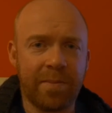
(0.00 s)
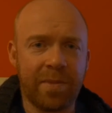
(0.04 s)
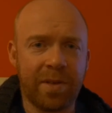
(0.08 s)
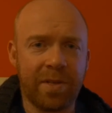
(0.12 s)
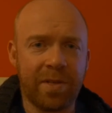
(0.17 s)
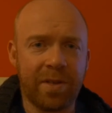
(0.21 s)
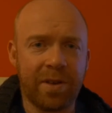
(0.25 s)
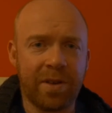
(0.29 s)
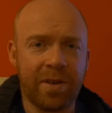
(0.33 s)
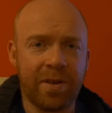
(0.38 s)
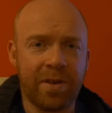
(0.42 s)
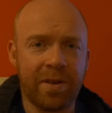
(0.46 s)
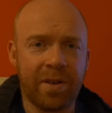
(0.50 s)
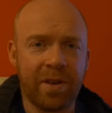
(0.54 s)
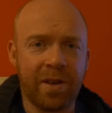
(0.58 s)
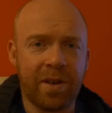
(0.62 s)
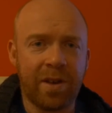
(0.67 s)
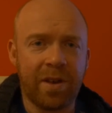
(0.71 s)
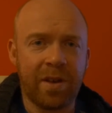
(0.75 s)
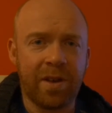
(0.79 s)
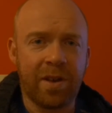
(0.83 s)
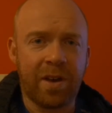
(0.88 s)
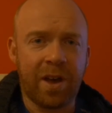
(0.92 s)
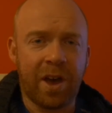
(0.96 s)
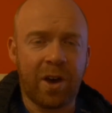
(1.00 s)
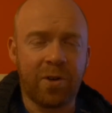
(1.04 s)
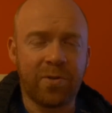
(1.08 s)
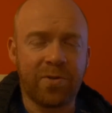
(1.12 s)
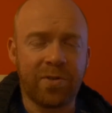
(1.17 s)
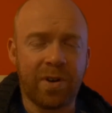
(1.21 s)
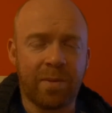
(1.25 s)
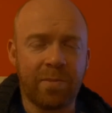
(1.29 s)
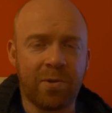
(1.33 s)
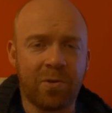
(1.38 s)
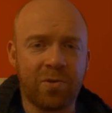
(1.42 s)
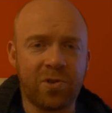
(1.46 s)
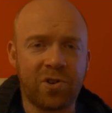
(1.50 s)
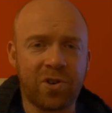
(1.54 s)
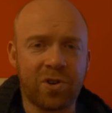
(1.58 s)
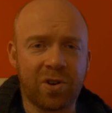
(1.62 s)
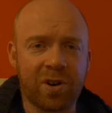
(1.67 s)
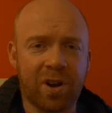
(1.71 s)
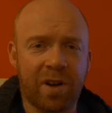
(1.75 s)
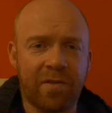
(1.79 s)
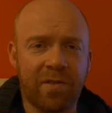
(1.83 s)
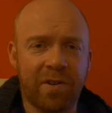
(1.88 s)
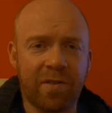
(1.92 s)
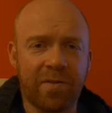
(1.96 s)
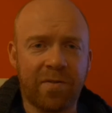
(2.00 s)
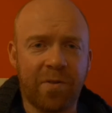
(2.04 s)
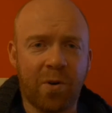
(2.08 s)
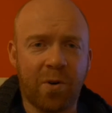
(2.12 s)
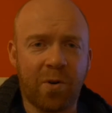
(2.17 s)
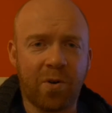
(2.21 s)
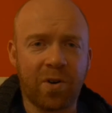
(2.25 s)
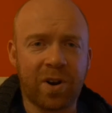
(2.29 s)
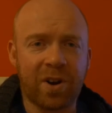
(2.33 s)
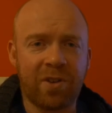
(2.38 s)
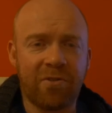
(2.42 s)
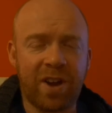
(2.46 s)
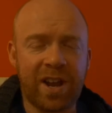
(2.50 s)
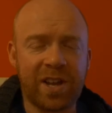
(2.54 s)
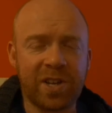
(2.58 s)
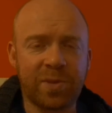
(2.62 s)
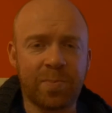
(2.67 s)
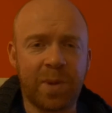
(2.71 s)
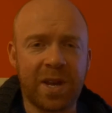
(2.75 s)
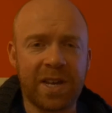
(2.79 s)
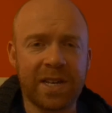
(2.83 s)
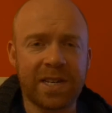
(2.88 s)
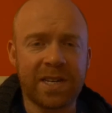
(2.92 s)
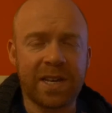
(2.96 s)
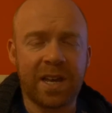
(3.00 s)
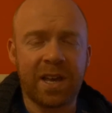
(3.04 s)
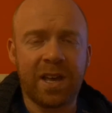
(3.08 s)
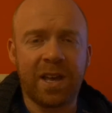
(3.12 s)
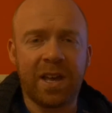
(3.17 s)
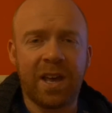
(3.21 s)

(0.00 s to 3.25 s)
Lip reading: the how to upload your cover for CreateSpace,